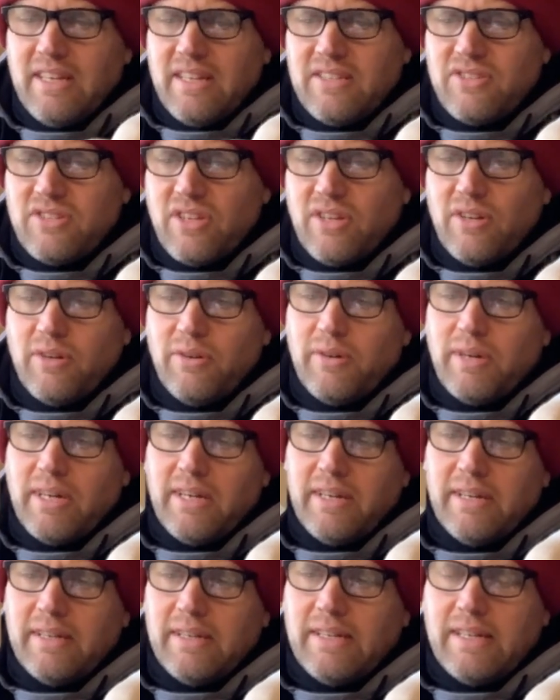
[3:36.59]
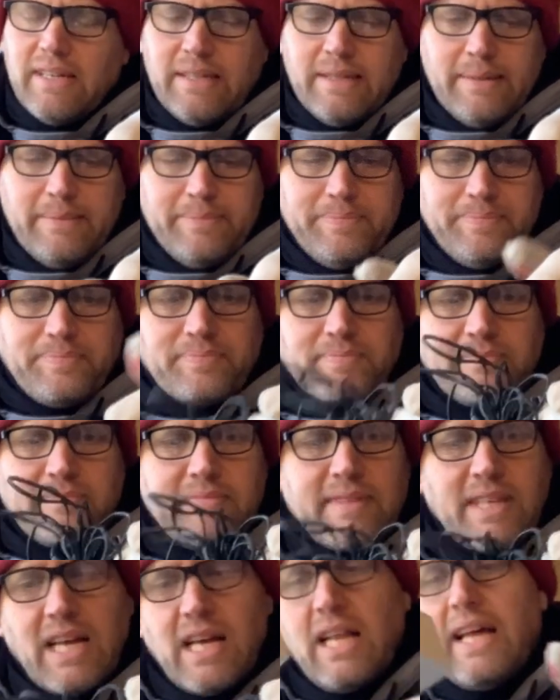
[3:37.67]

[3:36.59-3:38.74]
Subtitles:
So I'll